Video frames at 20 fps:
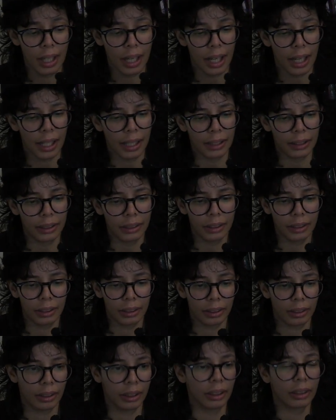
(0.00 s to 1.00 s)
as
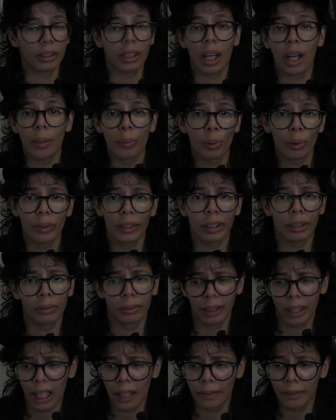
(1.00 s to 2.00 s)
like a tomboy or
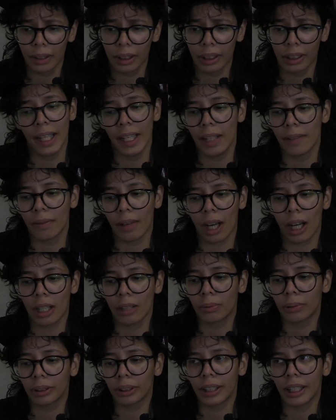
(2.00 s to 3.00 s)
whatever. If I
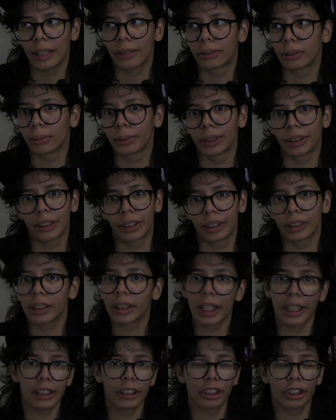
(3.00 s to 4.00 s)
were to ever wear like a
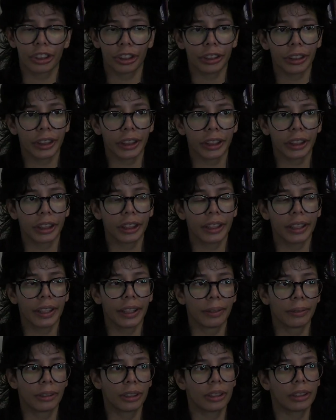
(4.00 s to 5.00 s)
tight shirt,
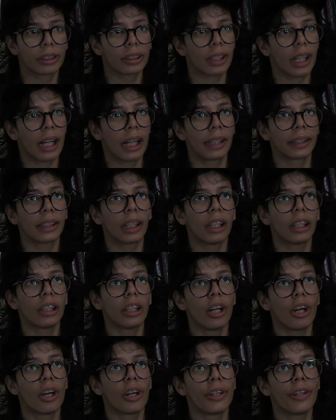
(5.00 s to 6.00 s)
it was just, I
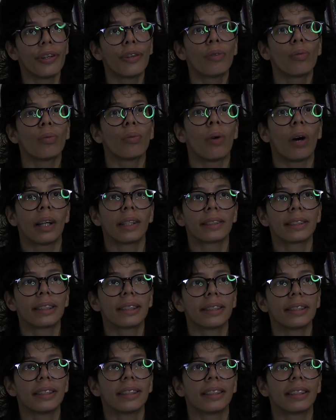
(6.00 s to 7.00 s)
got
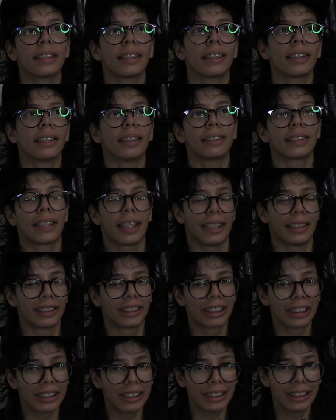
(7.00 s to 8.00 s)
unwanted
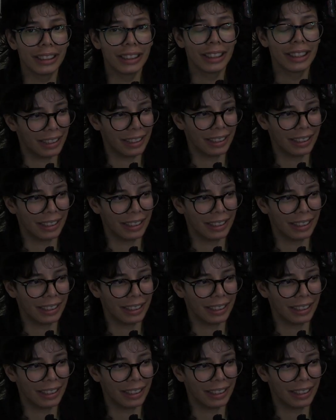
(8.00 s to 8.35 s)
attention.